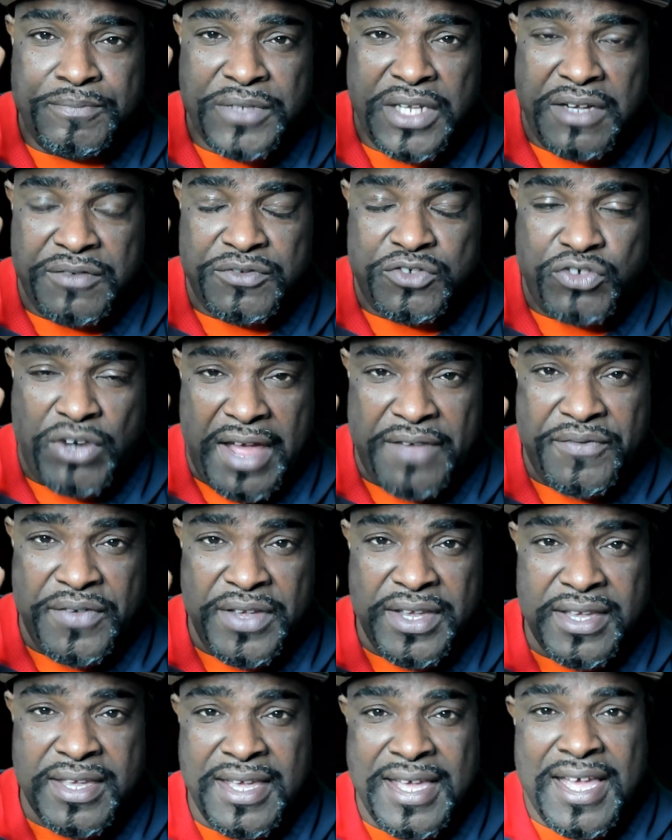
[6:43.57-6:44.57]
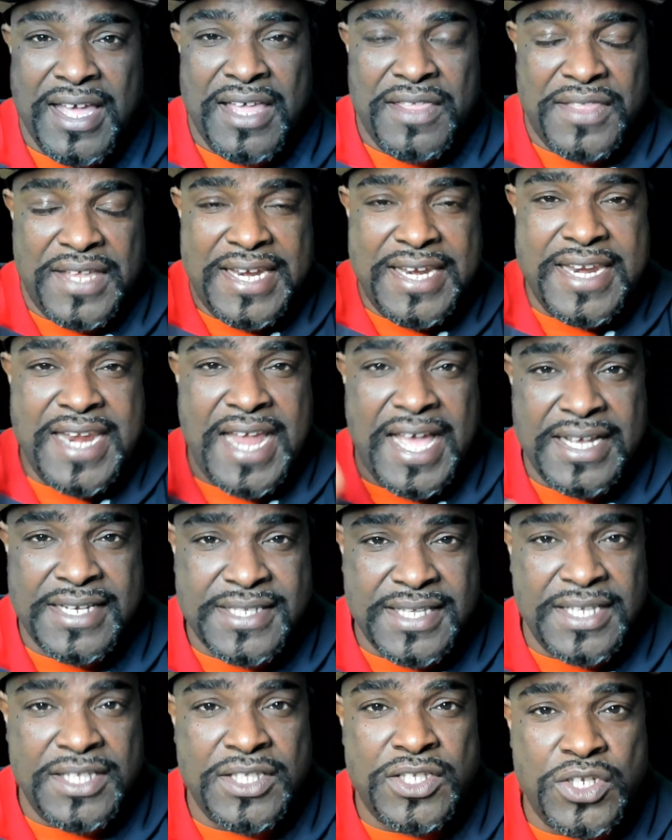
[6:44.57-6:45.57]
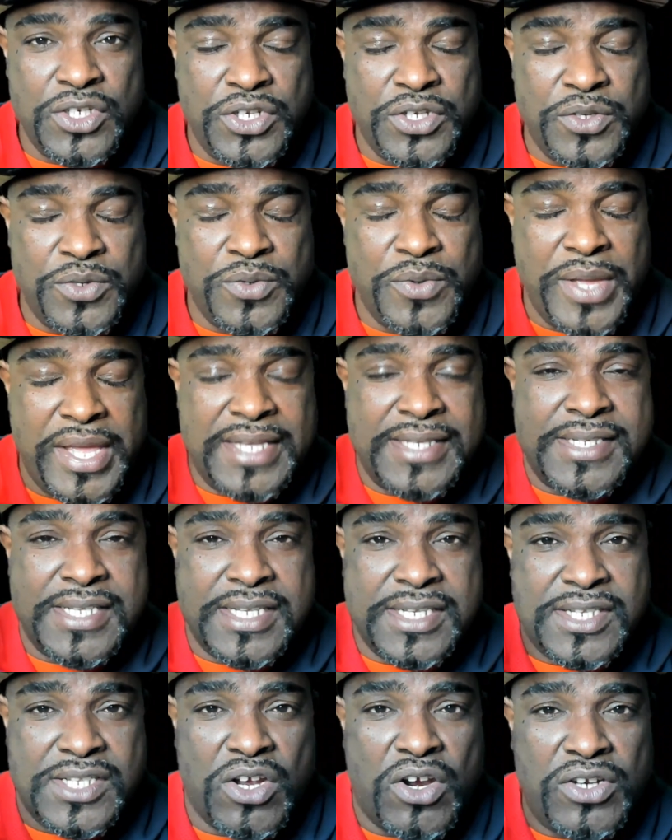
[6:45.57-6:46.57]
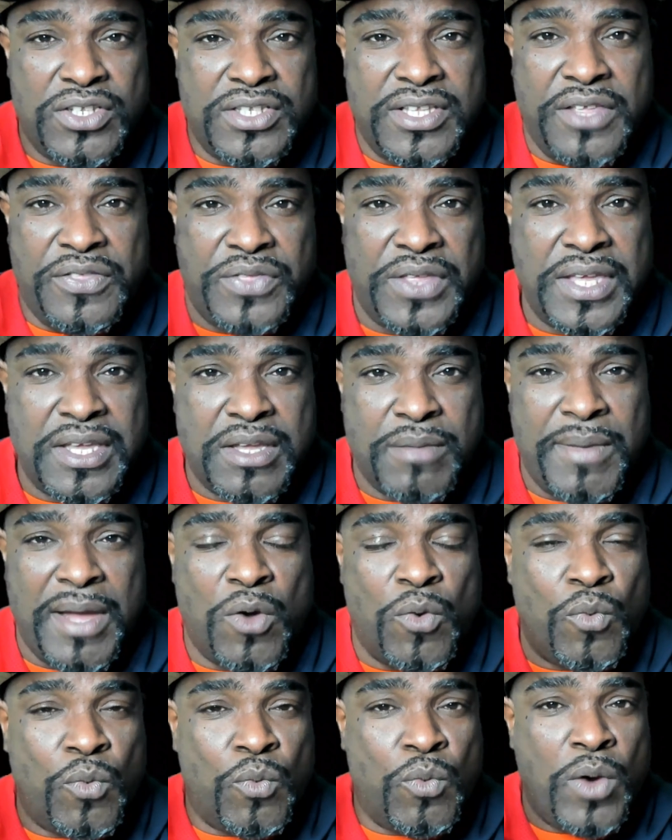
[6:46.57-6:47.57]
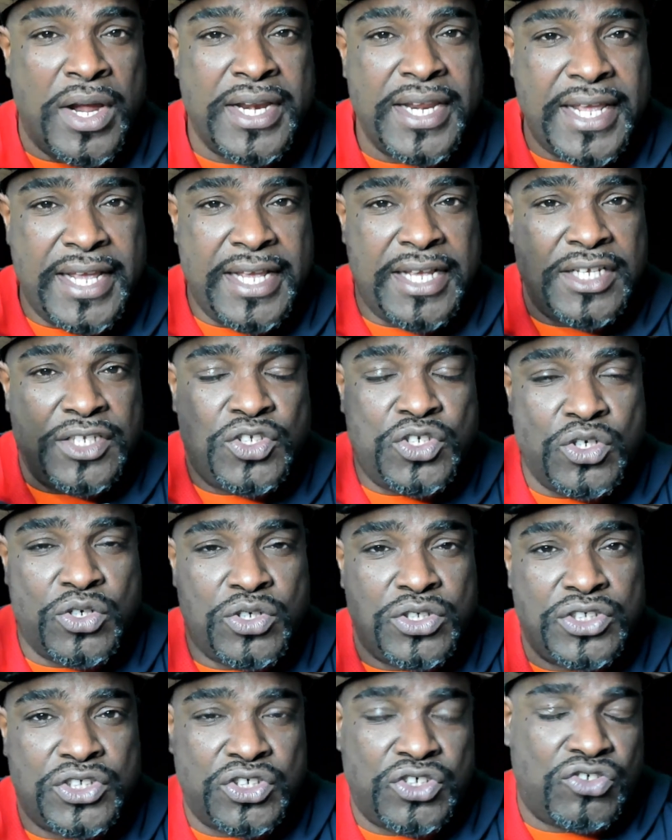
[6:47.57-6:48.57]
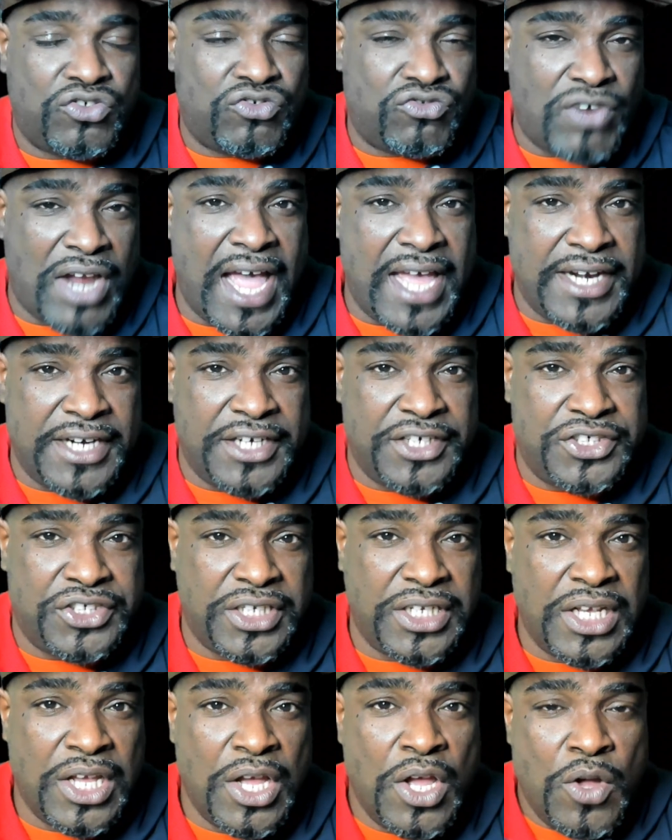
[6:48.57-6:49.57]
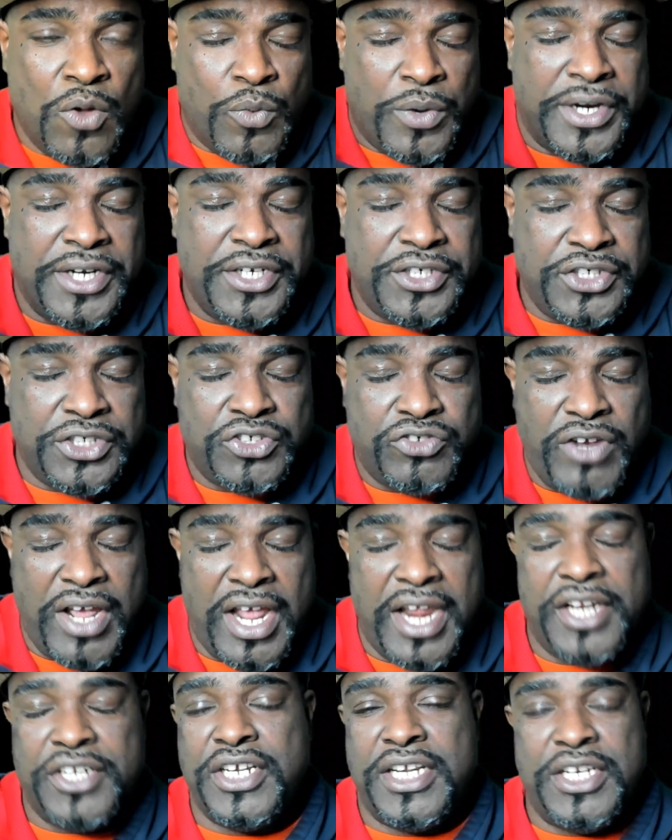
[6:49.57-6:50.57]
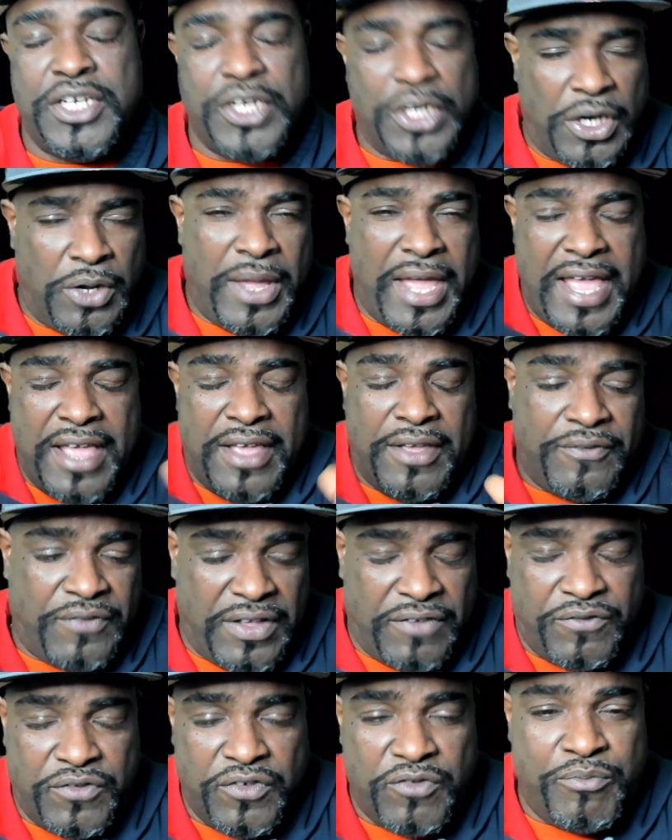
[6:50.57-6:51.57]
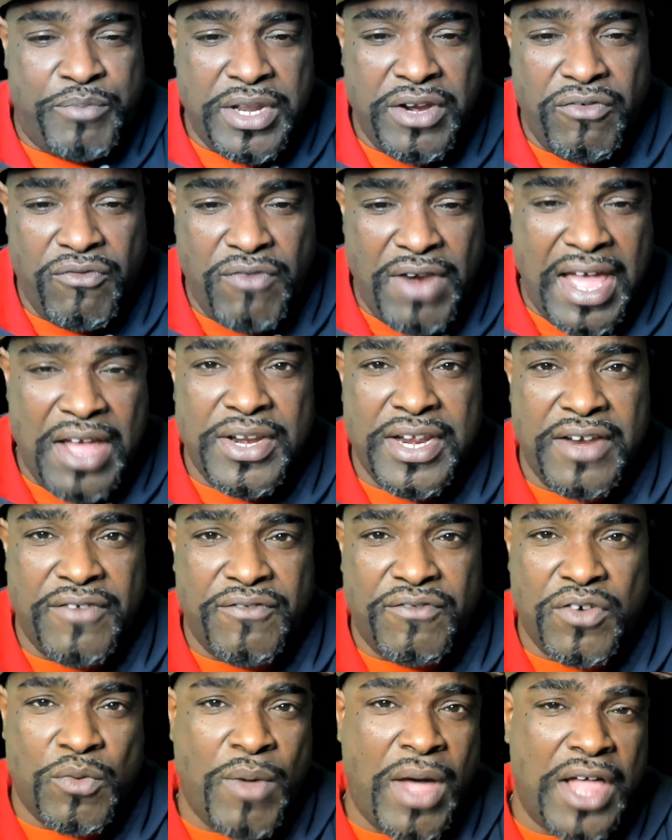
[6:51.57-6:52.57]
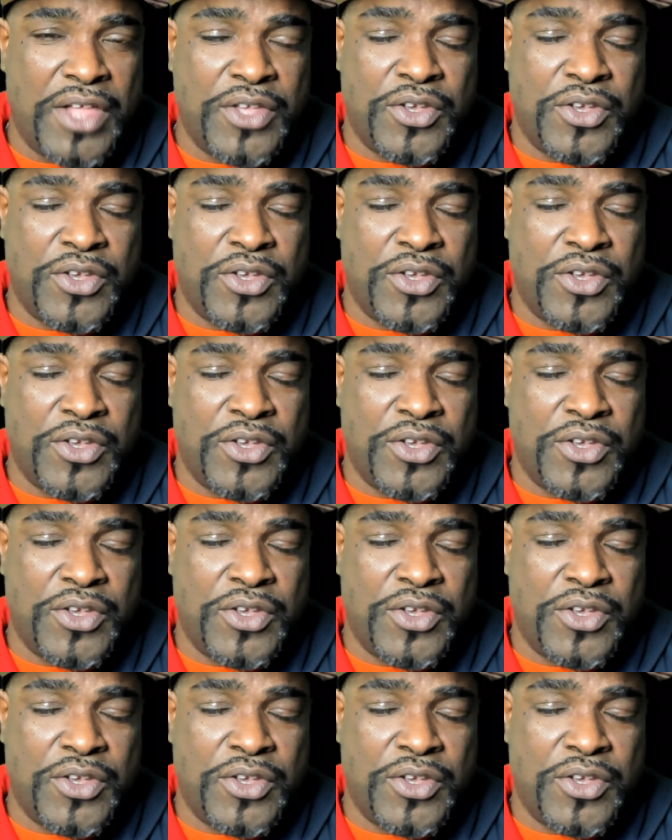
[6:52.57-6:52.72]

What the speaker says: traffic. The next thing to do is to start to think about, what is your strategy? What is your strategy? And, if you've been around here for a while,